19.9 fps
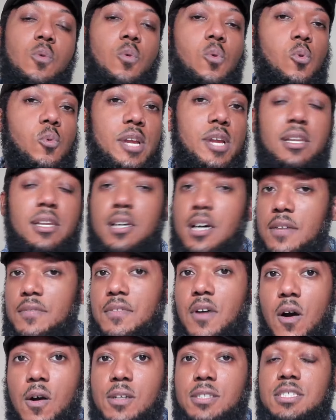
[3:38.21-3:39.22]
We love
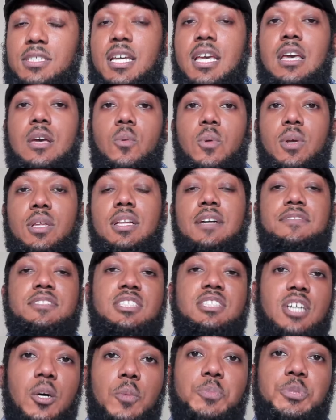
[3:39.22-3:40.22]
art, we love
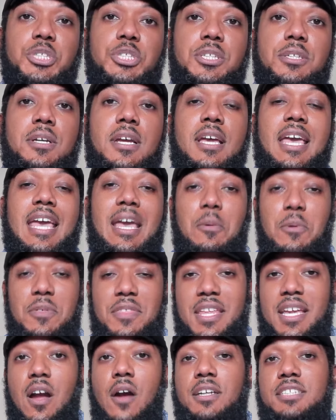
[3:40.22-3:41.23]
sculpture, and we
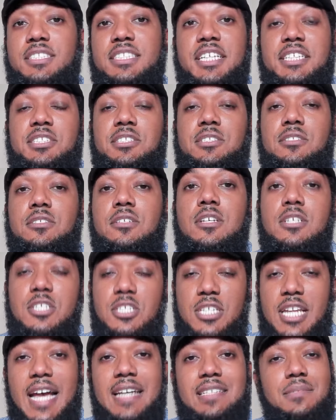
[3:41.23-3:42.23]
think architecture
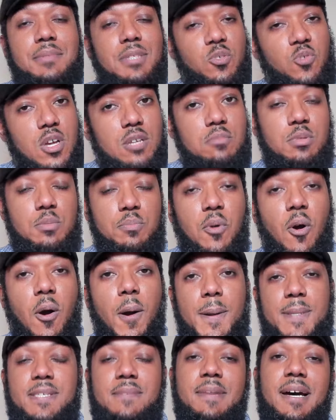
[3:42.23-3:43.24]
should have some incredible
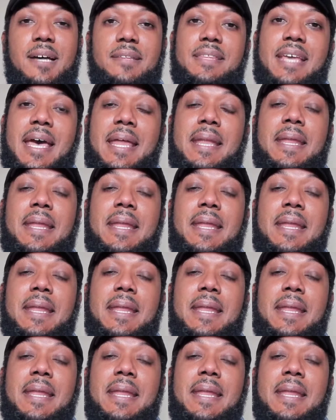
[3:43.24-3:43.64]
parts about that.